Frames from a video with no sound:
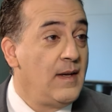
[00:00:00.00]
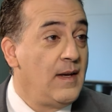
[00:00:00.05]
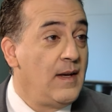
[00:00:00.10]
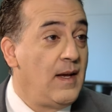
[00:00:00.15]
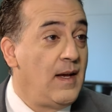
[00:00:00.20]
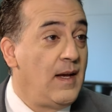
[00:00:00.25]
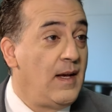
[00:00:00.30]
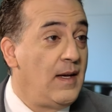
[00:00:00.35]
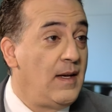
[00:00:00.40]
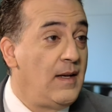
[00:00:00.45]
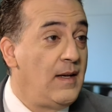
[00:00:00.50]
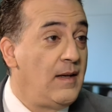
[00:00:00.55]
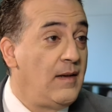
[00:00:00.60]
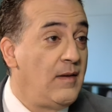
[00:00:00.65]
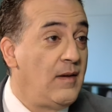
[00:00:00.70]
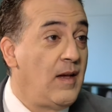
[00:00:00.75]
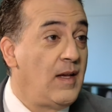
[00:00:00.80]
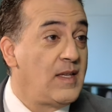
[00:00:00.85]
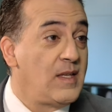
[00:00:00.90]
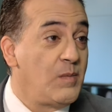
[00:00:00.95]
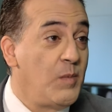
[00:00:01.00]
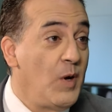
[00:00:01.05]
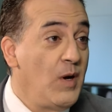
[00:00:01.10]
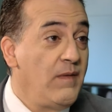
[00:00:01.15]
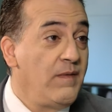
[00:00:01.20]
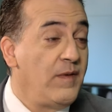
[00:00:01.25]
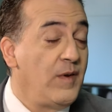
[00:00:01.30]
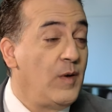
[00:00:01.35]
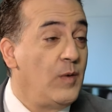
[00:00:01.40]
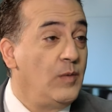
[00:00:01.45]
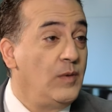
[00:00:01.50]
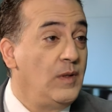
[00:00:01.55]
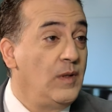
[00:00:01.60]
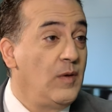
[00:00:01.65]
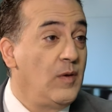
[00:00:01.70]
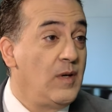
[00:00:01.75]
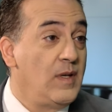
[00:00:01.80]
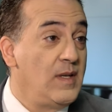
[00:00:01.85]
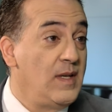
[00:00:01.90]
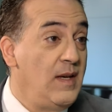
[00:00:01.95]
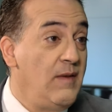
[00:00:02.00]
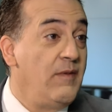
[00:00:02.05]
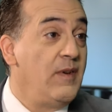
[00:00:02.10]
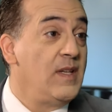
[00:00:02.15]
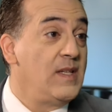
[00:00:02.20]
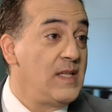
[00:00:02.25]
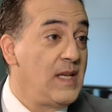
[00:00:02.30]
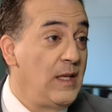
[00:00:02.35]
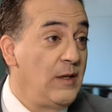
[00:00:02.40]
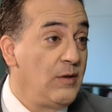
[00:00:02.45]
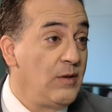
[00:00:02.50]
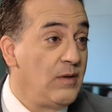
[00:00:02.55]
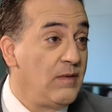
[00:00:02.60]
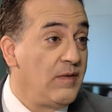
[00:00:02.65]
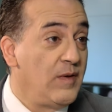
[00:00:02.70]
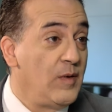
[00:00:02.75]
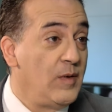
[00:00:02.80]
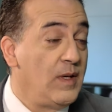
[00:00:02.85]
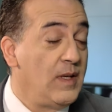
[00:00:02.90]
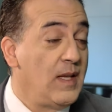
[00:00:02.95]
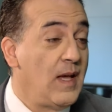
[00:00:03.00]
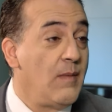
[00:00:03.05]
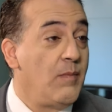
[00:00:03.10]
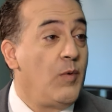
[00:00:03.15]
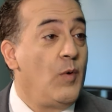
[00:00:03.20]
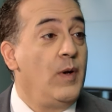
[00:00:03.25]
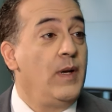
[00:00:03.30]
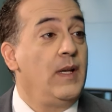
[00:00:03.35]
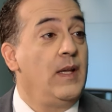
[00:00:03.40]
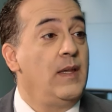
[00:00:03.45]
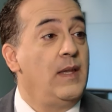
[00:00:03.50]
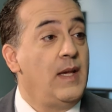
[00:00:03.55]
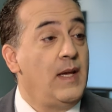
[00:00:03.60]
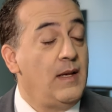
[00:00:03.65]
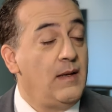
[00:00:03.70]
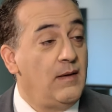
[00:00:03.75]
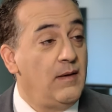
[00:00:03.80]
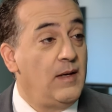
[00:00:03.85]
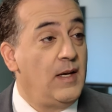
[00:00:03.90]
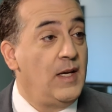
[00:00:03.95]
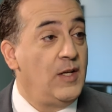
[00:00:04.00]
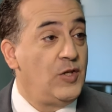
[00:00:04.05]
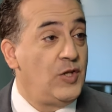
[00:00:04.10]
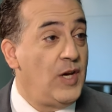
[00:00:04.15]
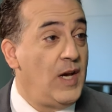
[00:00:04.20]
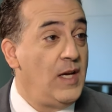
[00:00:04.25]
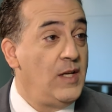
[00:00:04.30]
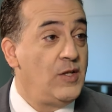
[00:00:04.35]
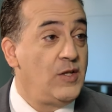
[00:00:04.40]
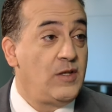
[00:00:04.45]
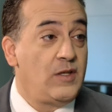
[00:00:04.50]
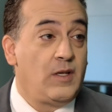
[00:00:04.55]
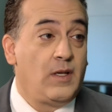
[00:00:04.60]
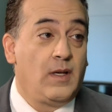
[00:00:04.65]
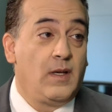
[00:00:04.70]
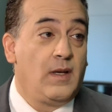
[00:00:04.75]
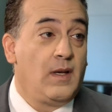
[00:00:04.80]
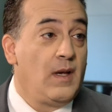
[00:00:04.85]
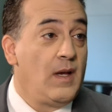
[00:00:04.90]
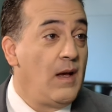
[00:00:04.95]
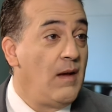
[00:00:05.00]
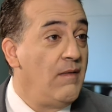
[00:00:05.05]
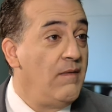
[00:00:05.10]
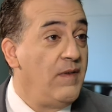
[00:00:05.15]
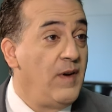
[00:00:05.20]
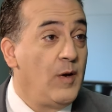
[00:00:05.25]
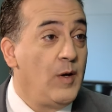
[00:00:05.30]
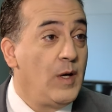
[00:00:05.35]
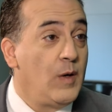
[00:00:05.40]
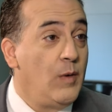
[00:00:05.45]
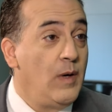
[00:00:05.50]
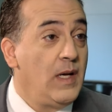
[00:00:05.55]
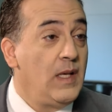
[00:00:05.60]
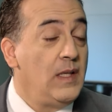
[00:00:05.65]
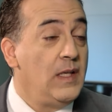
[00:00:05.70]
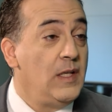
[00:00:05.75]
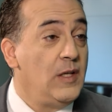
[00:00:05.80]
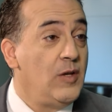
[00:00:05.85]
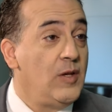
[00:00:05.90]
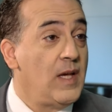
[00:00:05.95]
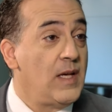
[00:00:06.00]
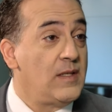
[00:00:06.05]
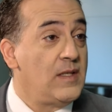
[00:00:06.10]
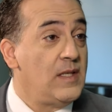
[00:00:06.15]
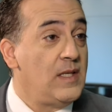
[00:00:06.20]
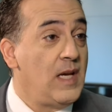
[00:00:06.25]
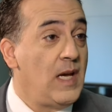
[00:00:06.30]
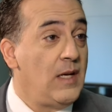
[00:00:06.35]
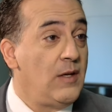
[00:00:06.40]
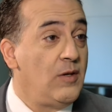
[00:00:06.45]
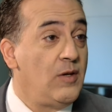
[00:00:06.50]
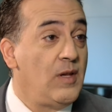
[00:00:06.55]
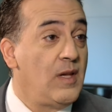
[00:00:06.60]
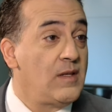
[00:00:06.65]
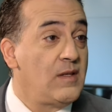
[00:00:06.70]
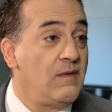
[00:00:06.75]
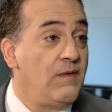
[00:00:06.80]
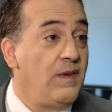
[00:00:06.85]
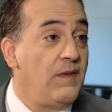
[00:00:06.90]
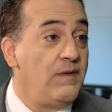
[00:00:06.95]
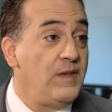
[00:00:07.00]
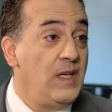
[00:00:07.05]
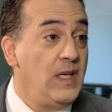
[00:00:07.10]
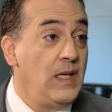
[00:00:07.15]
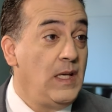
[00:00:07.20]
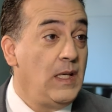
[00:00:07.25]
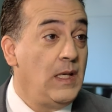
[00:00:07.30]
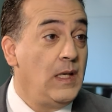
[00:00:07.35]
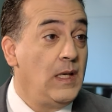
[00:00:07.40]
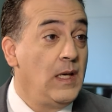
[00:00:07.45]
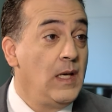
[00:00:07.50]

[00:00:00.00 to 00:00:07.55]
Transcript: a smartphone or even a cellular phone at that point. And then it changed very quickly in 2010, 2015.